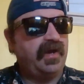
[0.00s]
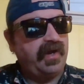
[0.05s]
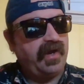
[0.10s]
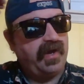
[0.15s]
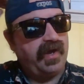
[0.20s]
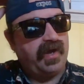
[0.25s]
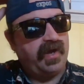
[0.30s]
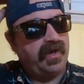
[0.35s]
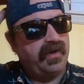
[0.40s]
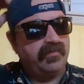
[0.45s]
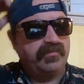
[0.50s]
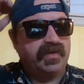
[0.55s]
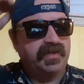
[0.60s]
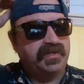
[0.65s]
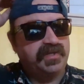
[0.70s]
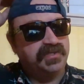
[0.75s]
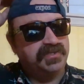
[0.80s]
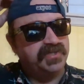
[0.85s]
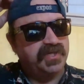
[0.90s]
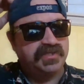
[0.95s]

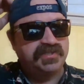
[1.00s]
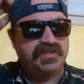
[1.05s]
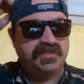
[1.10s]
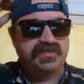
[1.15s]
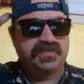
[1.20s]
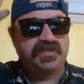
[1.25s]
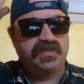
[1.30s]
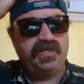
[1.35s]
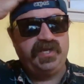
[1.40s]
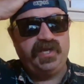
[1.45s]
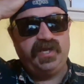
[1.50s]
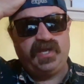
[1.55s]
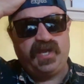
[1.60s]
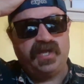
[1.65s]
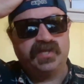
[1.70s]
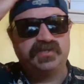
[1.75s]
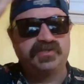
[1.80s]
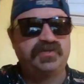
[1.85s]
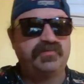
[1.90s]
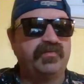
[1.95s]
Like the Justice League
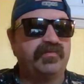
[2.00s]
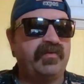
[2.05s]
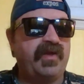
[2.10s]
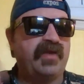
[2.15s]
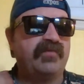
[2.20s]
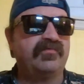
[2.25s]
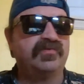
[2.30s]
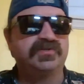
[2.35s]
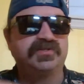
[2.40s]
and Superman